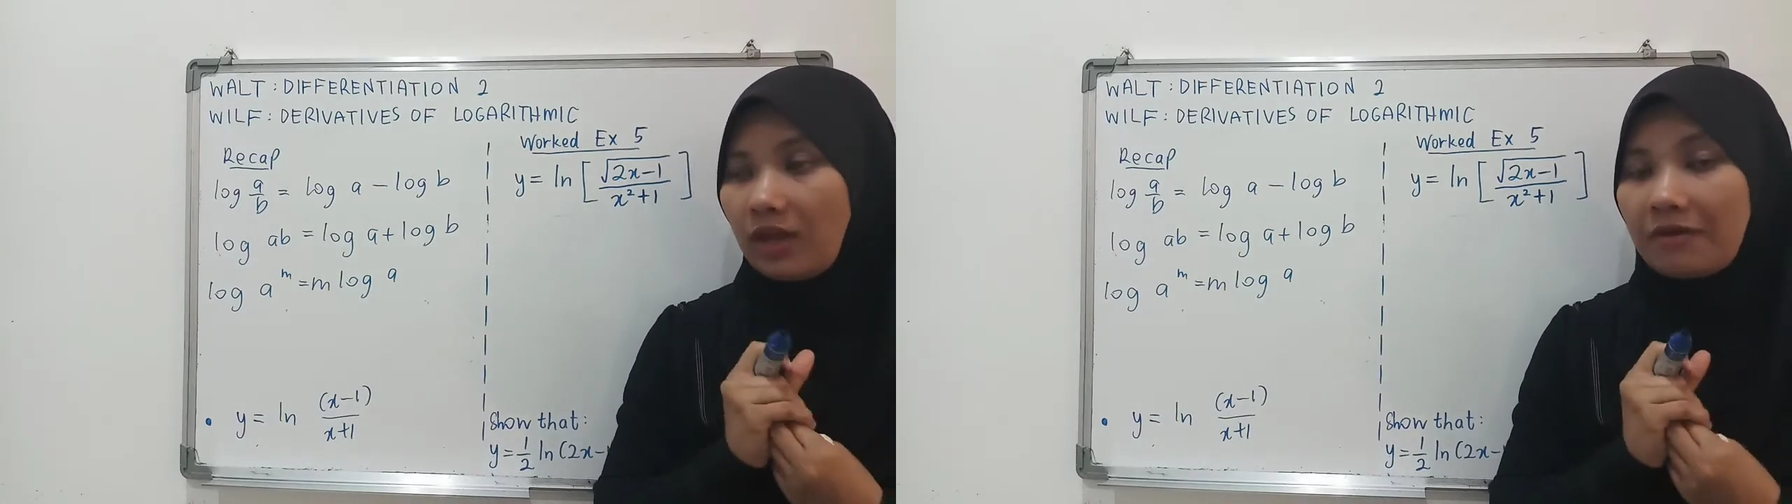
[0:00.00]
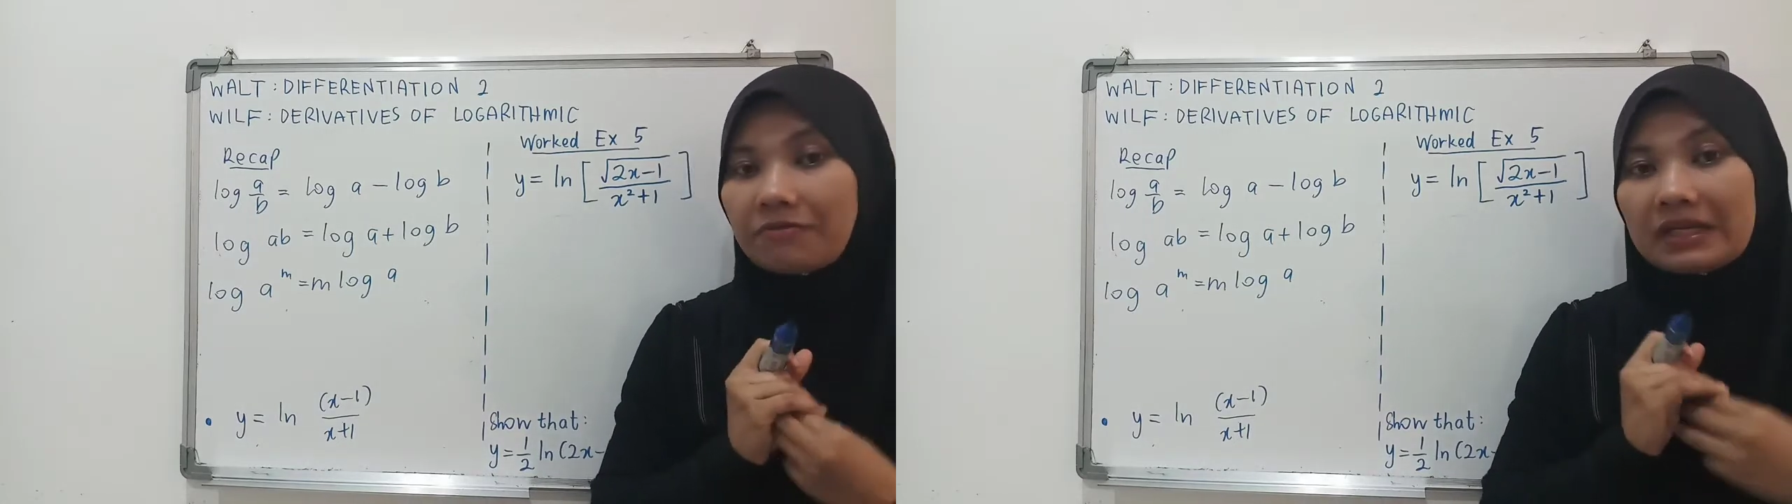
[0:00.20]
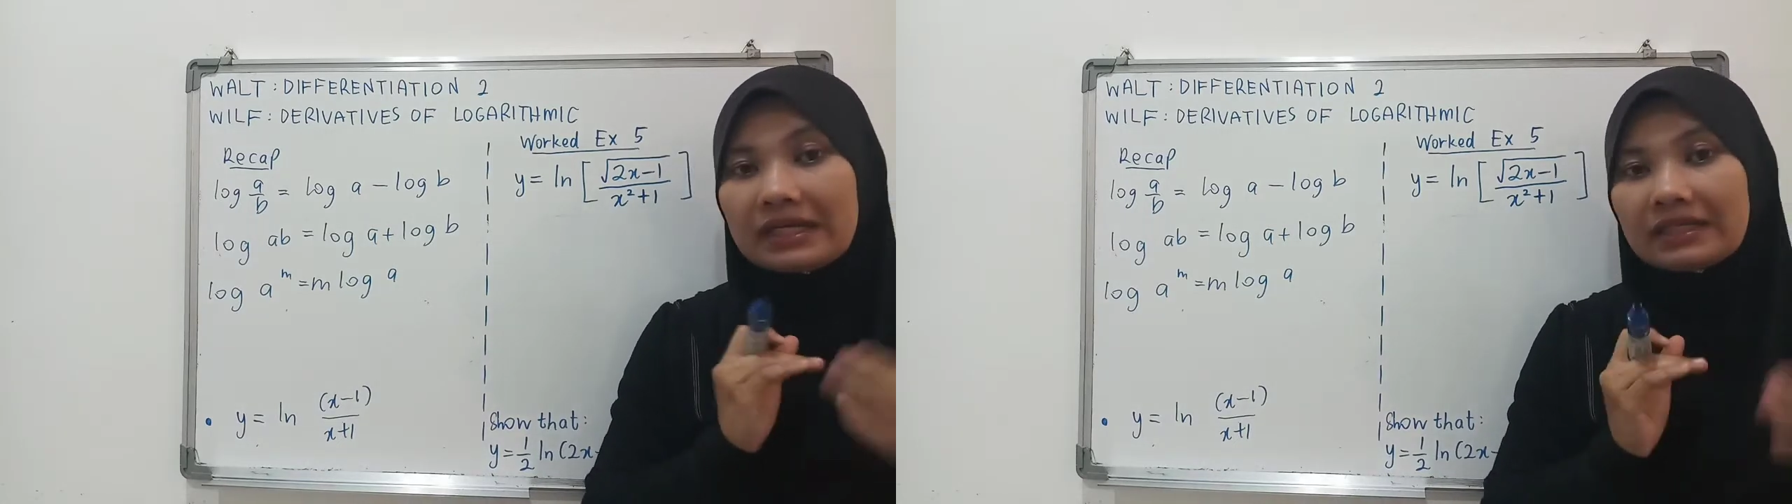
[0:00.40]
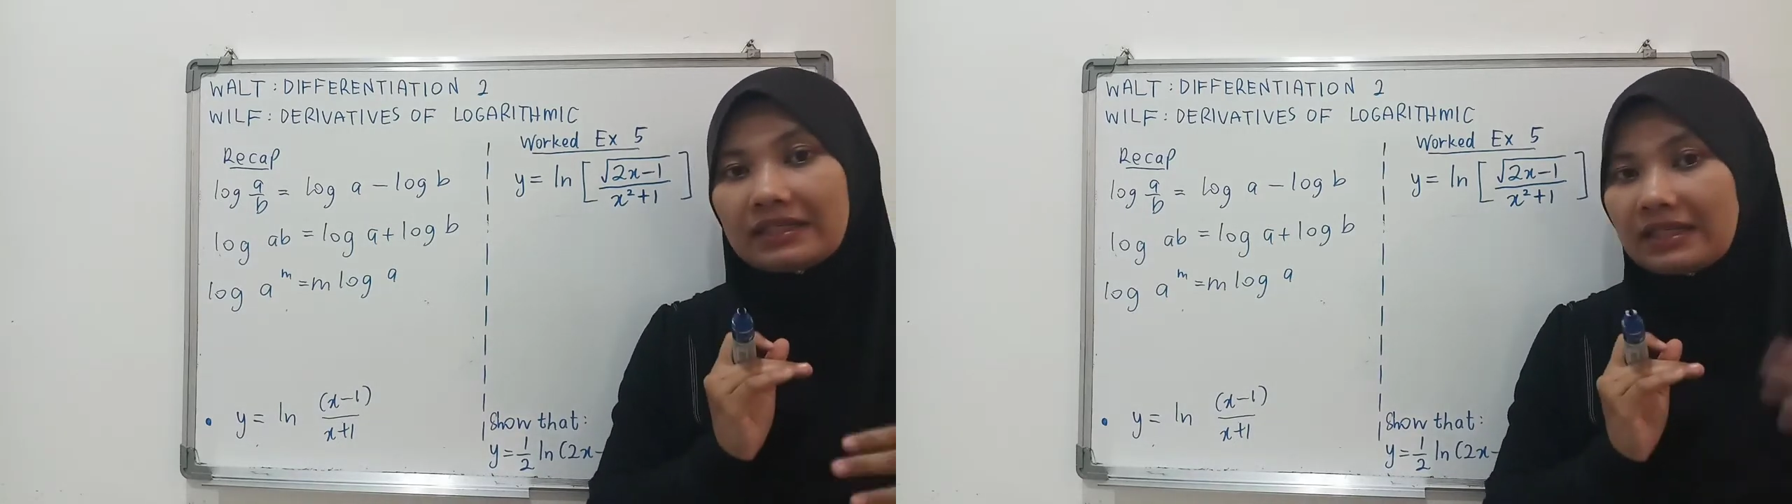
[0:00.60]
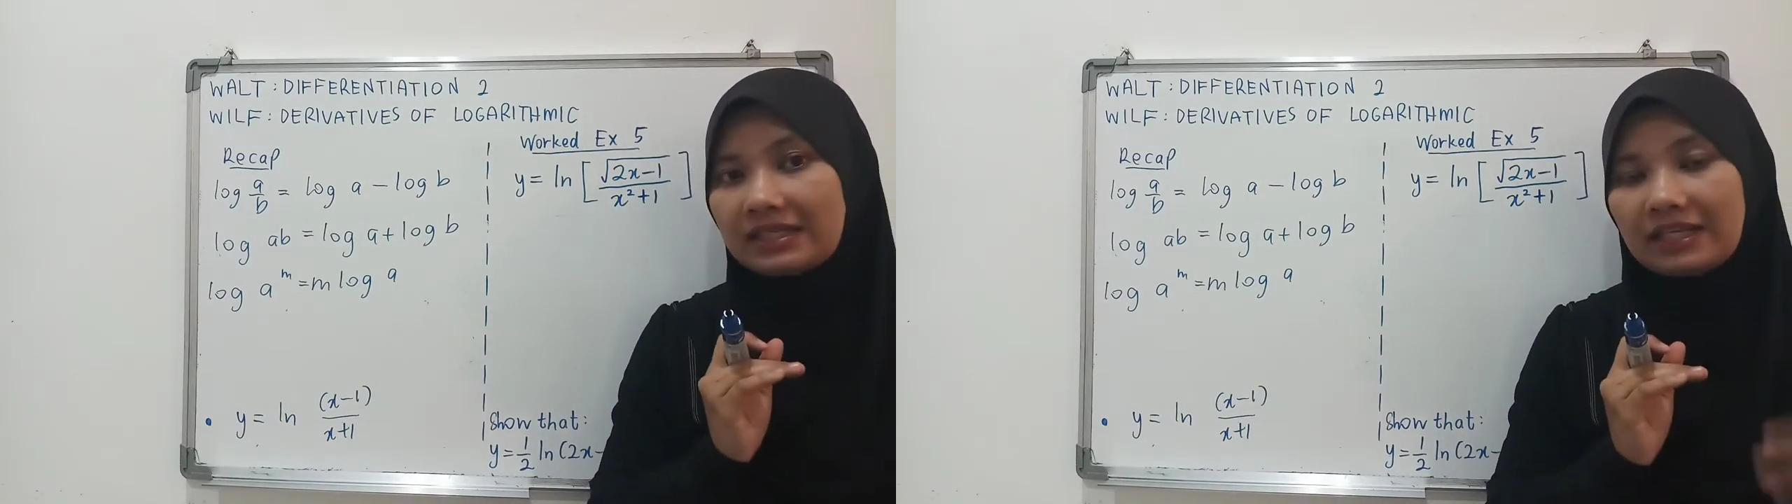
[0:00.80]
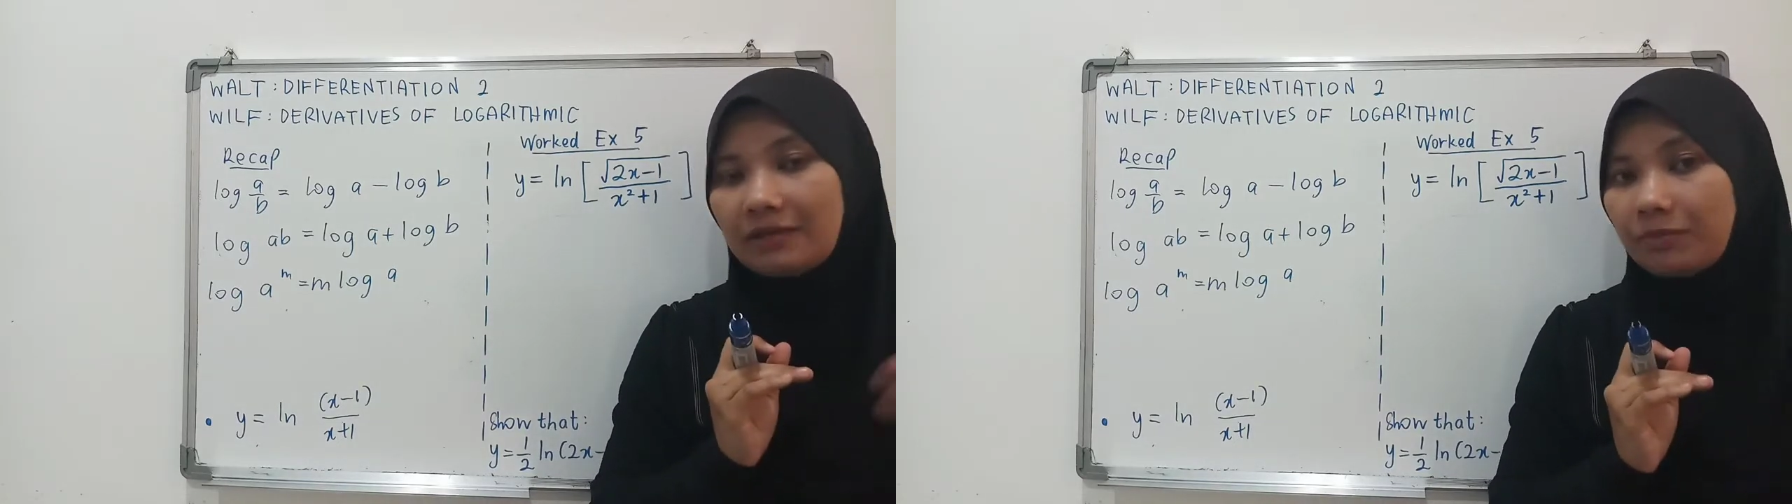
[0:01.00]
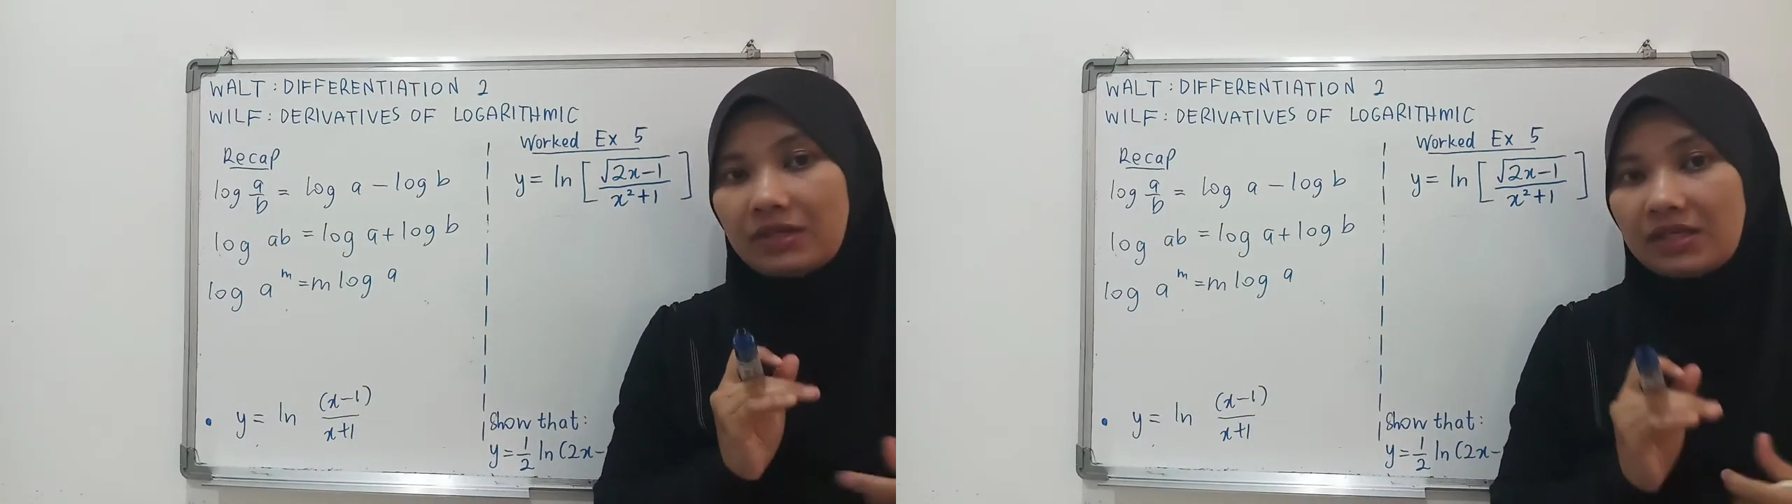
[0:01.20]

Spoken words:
We have learned this in